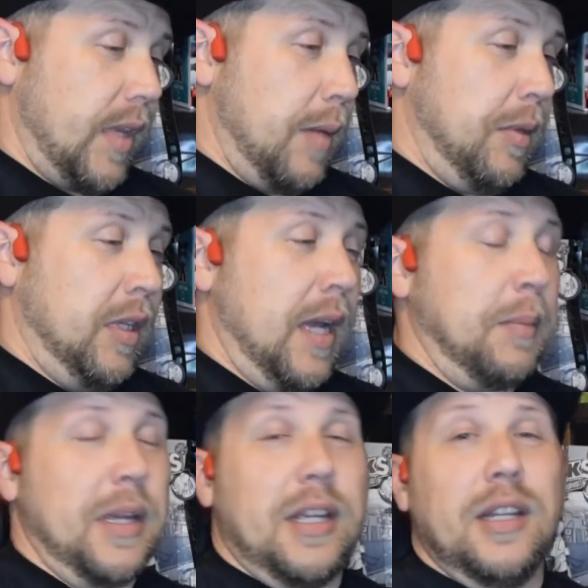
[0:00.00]
I mean, I'm
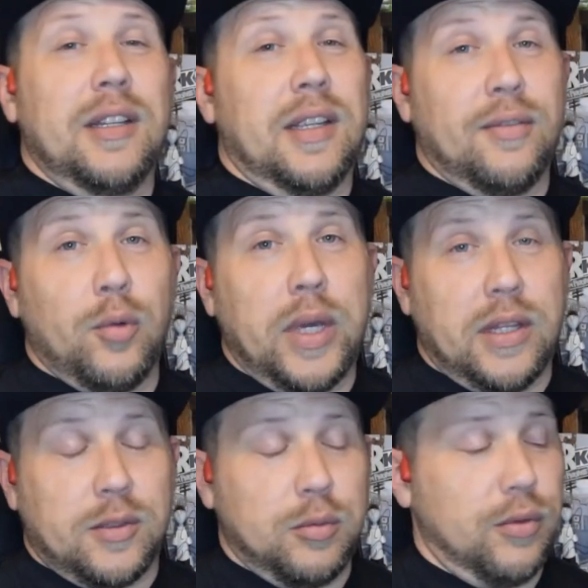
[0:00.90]
not gonna give away
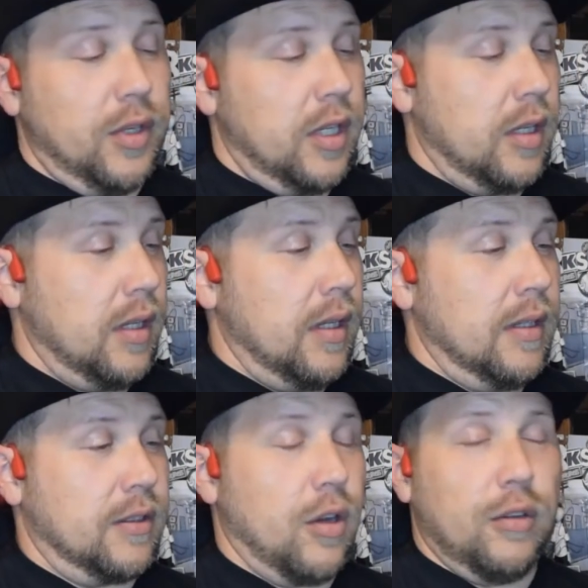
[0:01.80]
this movie.
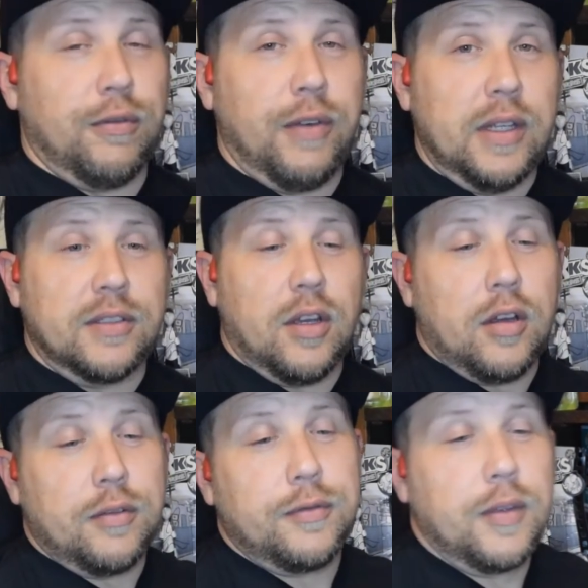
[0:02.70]
It's called Face
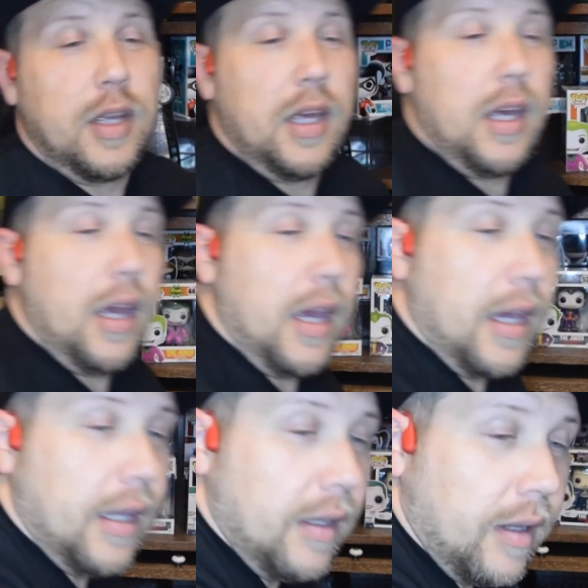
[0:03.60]
Off,
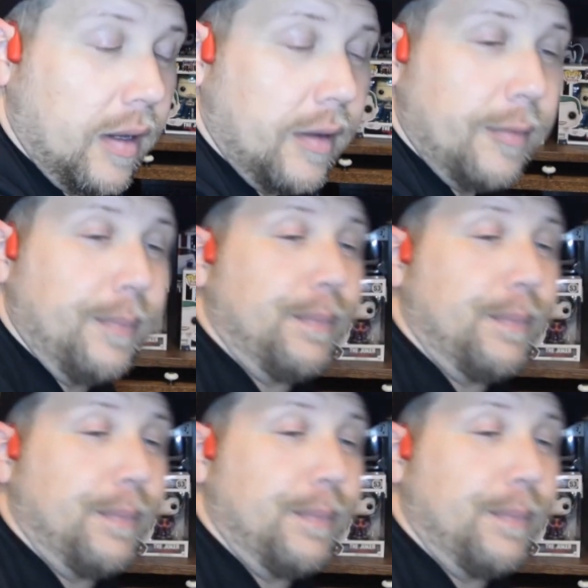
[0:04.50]
and uh,